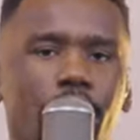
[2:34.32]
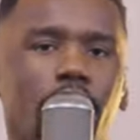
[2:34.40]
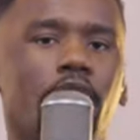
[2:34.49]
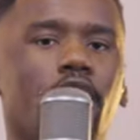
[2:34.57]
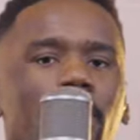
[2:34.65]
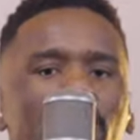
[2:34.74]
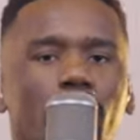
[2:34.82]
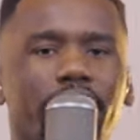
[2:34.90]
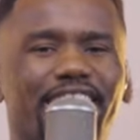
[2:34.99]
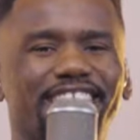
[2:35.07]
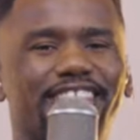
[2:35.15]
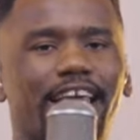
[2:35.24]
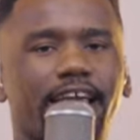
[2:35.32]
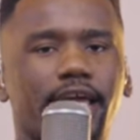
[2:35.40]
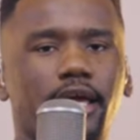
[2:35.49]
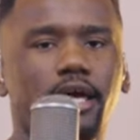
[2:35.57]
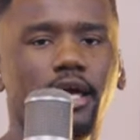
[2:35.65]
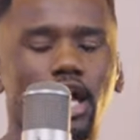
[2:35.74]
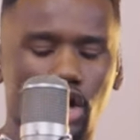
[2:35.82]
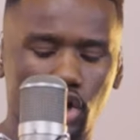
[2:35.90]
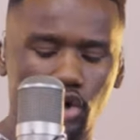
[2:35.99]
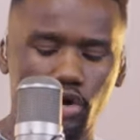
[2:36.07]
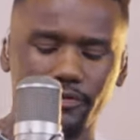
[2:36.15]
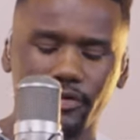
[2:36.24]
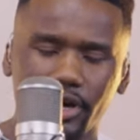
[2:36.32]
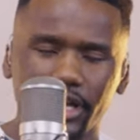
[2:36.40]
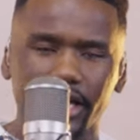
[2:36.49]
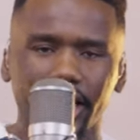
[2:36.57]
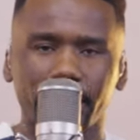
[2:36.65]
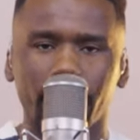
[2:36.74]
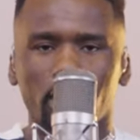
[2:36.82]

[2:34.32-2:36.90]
the law. Wait a second, going for the